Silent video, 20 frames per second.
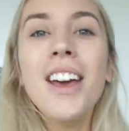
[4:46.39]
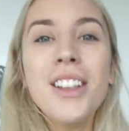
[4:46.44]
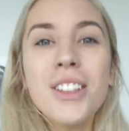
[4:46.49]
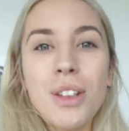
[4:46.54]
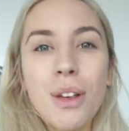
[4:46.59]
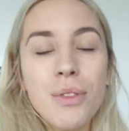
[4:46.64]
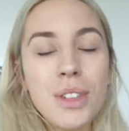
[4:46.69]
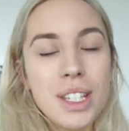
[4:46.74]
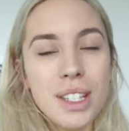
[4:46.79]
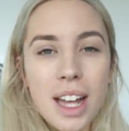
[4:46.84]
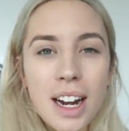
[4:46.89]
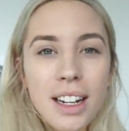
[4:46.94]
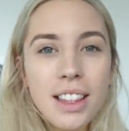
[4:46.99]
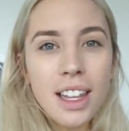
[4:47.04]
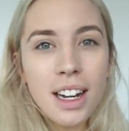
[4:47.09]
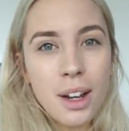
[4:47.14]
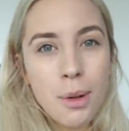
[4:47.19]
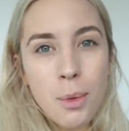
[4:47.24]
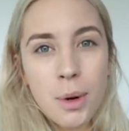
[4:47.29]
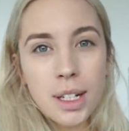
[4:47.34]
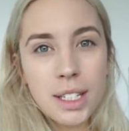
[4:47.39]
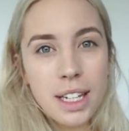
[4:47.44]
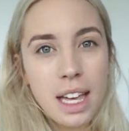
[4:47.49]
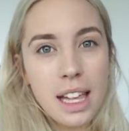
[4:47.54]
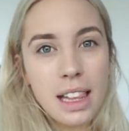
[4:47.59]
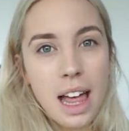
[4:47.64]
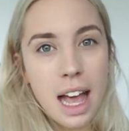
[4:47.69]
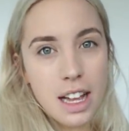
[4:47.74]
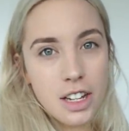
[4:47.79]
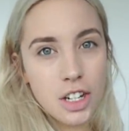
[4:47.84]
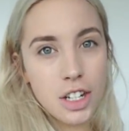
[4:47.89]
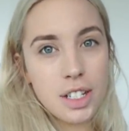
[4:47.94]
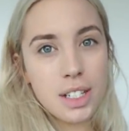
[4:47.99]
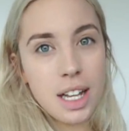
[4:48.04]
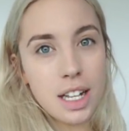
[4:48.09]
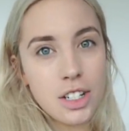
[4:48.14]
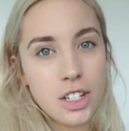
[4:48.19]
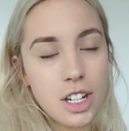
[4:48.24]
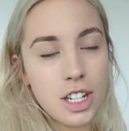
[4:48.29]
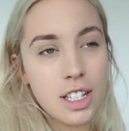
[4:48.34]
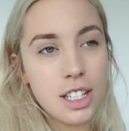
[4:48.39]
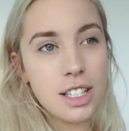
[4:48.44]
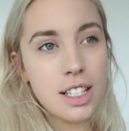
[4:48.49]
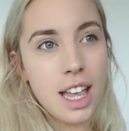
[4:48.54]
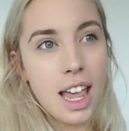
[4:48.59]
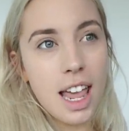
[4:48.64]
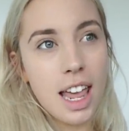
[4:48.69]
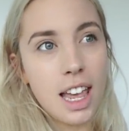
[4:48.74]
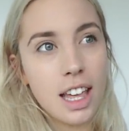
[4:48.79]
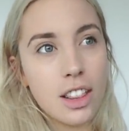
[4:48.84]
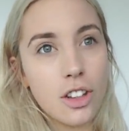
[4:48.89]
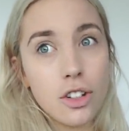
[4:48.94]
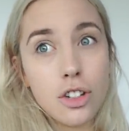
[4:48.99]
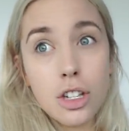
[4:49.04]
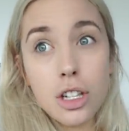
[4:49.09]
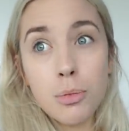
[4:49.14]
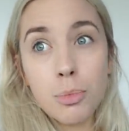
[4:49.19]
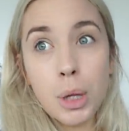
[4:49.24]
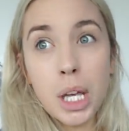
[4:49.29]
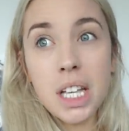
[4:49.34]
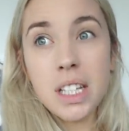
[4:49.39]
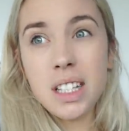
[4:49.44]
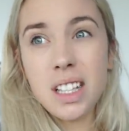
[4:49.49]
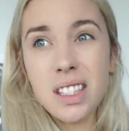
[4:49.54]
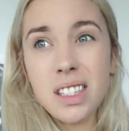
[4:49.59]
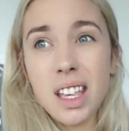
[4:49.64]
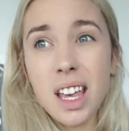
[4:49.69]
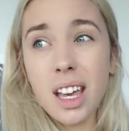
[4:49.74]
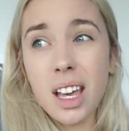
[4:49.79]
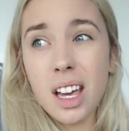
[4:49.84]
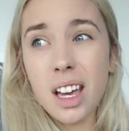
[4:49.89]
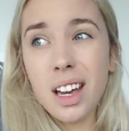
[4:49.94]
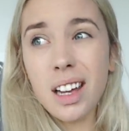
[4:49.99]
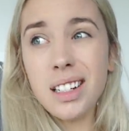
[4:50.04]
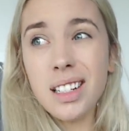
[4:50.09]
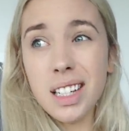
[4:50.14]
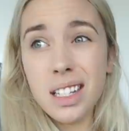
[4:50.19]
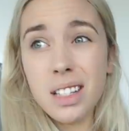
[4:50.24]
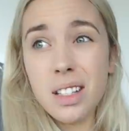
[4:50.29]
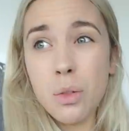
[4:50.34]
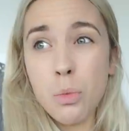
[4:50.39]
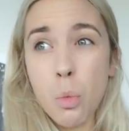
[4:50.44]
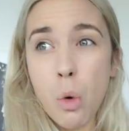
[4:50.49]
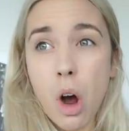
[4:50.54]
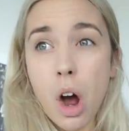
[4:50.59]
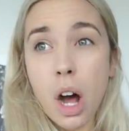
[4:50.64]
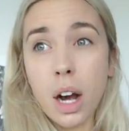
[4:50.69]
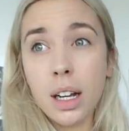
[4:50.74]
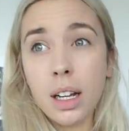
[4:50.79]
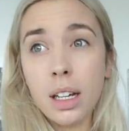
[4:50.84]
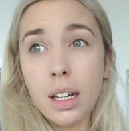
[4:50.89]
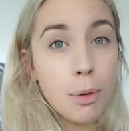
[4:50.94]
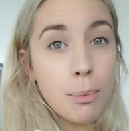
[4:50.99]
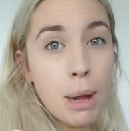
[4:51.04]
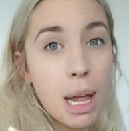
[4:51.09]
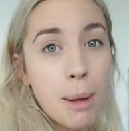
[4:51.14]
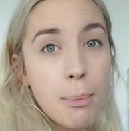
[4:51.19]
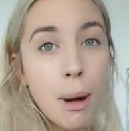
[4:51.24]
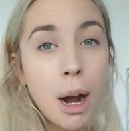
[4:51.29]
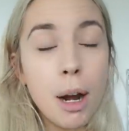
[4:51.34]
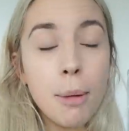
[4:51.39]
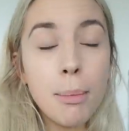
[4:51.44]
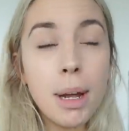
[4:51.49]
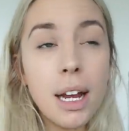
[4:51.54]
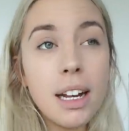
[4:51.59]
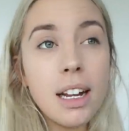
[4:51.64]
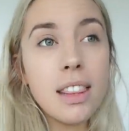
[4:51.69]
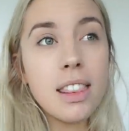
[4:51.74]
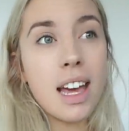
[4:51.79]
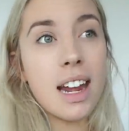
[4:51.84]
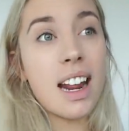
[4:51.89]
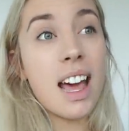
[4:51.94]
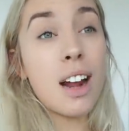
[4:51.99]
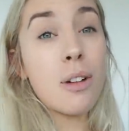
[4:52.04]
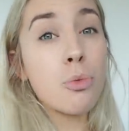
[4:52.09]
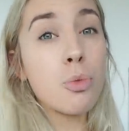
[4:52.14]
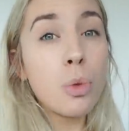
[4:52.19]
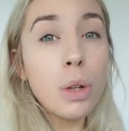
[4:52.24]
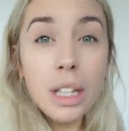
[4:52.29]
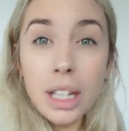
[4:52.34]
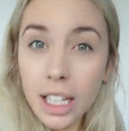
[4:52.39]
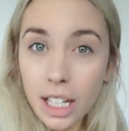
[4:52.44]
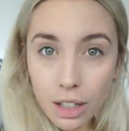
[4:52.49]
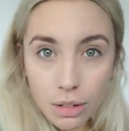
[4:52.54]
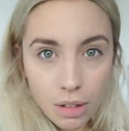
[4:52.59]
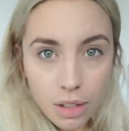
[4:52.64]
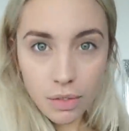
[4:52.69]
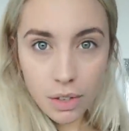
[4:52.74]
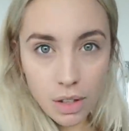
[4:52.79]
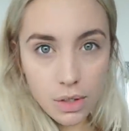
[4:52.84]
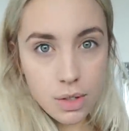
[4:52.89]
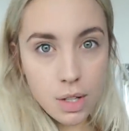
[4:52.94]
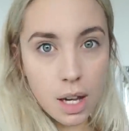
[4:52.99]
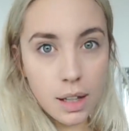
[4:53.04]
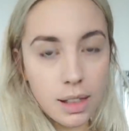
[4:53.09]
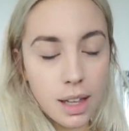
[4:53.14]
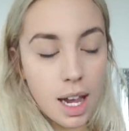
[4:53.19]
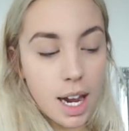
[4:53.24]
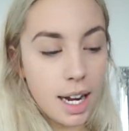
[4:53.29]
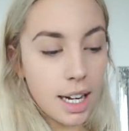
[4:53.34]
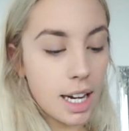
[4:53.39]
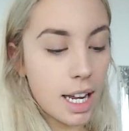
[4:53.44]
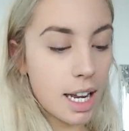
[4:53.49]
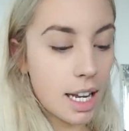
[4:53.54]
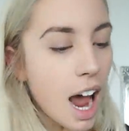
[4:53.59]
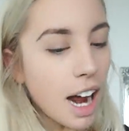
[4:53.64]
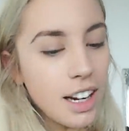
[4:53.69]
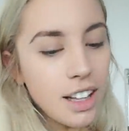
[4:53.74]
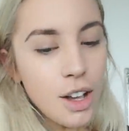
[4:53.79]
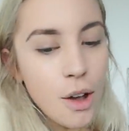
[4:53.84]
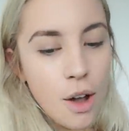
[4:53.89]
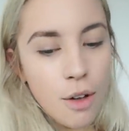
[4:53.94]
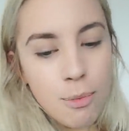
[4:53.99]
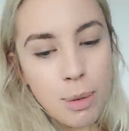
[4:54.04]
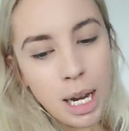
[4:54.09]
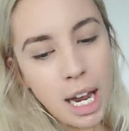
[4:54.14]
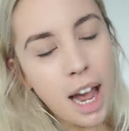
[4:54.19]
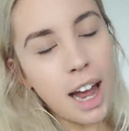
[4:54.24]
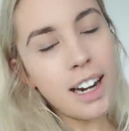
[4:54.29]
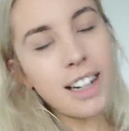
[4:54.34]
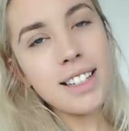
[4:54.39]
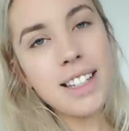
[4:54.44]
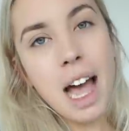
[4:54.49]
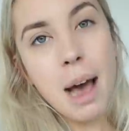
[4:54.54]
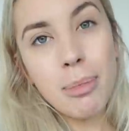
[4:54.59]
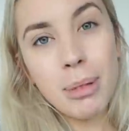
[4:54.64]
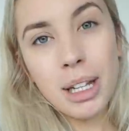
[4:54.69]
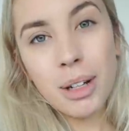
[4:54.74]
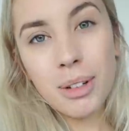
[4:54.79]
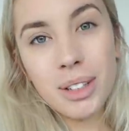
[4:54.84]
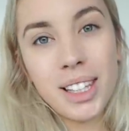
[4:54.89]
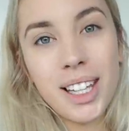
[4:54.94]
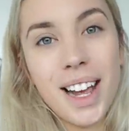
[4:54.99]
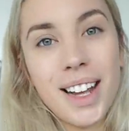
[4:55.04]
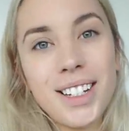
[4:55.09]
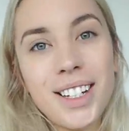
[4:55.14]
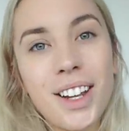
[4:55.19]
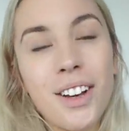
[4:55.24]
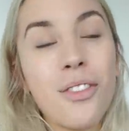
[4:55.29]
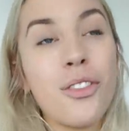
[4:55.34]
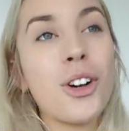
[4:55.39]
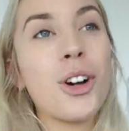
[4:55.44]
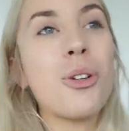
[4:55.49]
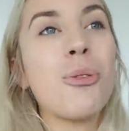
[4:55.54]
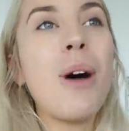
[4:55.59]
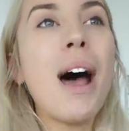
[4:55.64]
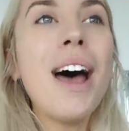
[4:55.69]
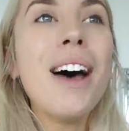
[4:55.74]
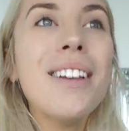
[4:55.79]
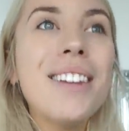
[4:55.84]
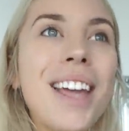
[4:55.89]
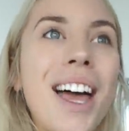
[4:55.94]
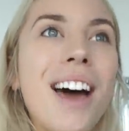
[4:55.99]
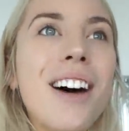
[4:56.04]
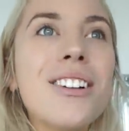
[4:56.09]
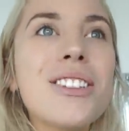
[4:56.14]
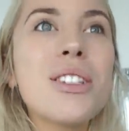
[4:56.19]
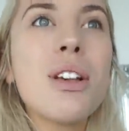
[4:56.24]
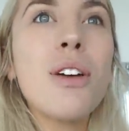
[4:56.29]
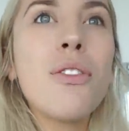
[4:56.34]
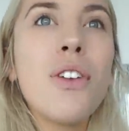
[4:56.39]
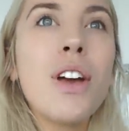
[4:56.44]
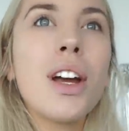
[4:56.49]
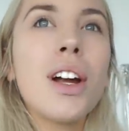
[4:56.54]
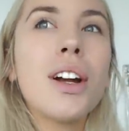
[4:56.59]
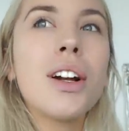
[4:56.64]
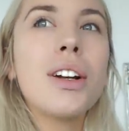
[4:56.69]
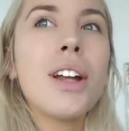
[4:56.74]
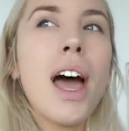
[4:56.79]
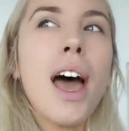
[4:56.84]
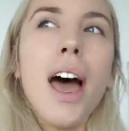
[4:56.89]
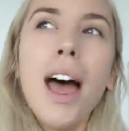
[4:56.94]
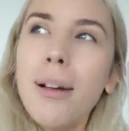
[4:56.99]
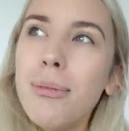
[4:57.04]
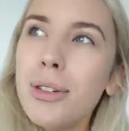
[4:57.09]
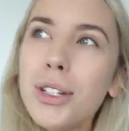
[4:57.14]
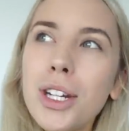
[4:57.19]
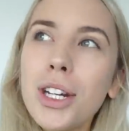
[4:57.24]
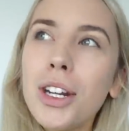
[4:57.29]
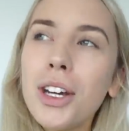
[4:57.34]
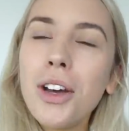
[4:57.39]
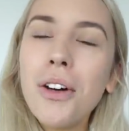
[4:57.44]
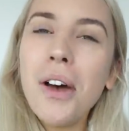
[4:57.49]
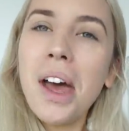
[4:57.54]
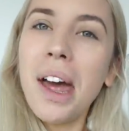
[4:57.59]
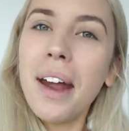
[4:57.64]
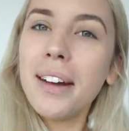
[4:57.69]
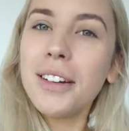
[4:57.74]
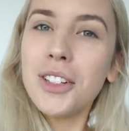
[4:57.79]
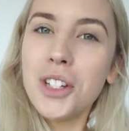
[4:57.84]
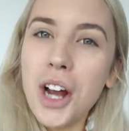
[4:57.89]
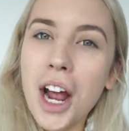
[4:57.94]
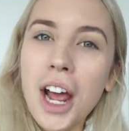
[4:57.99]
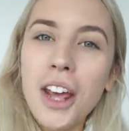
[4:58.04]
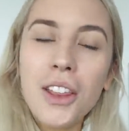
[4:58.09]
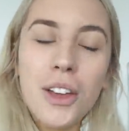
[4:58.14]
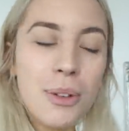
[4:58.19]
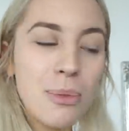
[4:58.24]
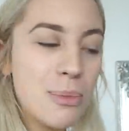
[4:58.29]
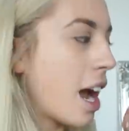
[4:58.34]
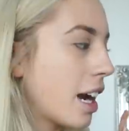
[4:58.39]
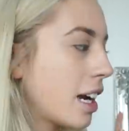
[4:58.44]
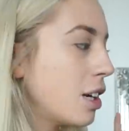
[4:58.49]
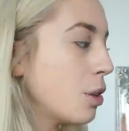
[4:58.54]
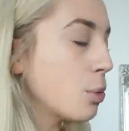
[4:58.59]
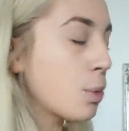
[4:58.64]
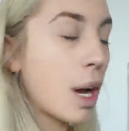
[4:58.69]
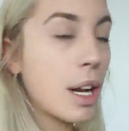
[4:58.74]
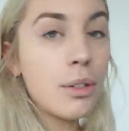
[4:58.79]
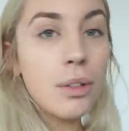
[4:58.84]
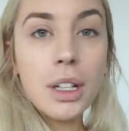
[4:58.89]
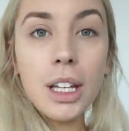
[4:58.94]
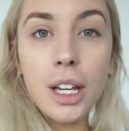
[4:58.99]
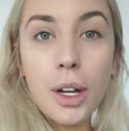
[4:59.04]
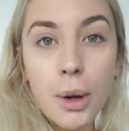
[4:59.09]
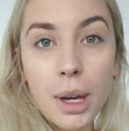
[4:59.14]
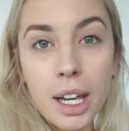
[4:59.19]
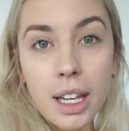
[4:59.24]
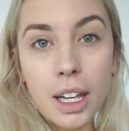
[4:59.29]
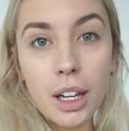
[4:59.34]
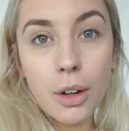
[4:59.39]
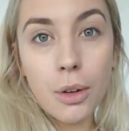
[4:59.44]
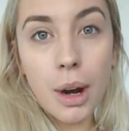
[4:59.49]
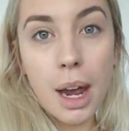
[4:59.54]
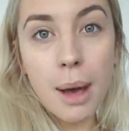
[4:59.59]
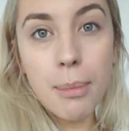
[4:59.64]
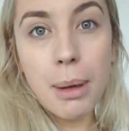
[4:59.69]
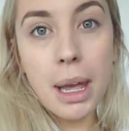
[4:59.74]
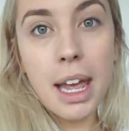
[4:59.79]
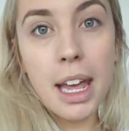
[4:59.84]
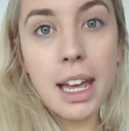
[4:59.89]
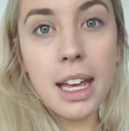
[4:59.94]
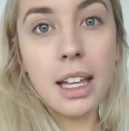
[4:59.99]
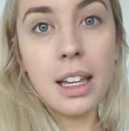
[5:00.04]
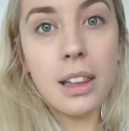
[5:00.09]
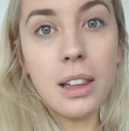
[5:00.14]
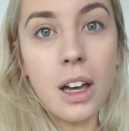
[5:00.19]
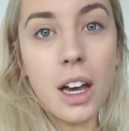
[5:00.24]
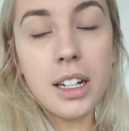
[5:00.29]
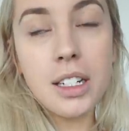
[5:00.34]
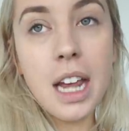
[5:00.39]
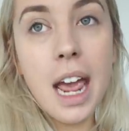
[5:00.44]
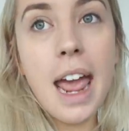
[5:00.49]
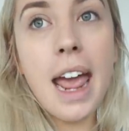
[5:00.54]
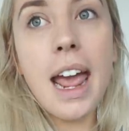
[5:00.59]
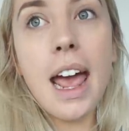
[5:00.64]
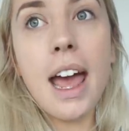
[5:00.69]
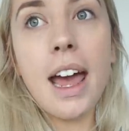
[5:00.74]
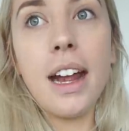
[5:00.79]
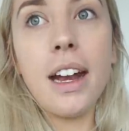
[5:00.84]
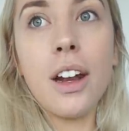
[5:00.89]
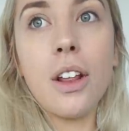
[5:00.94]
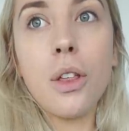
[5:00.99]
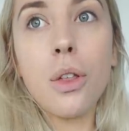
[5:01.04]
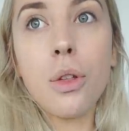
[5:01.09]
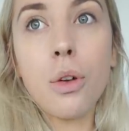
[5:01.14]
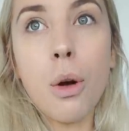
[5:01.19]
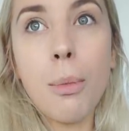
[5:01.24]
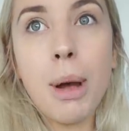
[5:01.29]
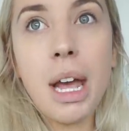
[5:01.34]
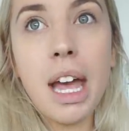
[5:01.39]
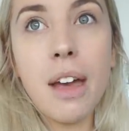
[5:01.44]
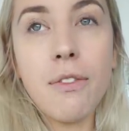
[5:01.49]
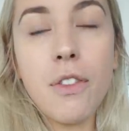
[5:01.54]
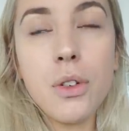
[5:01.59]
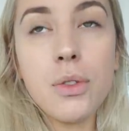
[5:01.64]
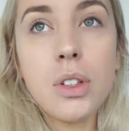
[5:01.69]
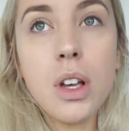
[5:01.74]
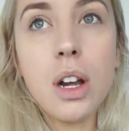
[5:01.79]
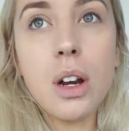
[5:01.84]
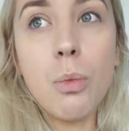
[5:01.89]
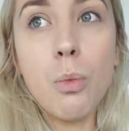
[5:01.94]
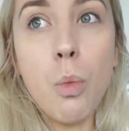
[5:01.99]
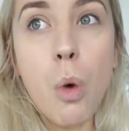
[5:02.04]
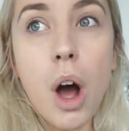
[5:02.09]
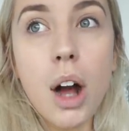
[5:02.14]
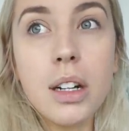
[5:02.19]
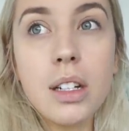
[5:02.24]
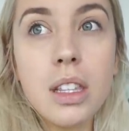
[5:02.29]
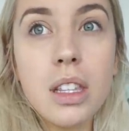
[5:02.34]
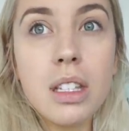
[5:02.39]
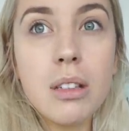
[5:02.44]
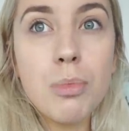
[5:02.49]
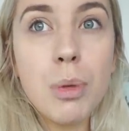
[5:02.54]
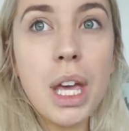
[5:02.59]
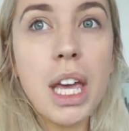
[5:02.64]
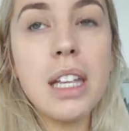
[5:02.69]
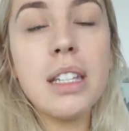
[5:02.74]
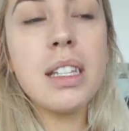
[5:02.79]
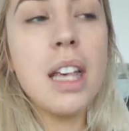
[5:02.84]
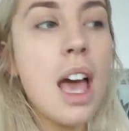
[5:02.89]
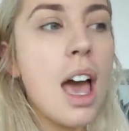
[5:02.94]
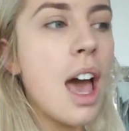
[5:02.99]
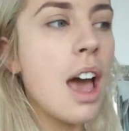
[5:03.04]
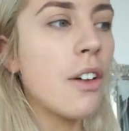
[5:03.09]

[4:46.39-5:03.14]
So I've decided that I wanted to get lash extensions, and there's this place that's like a decent walk from my apartment that had really good reviews online. And I don't know, I've been kind of dabbling with the idea for a while now, so I figured I'm just gonna go ahead and try them. I'm gonna run really quick, grab a latte and throw my headphones on and walk to this place.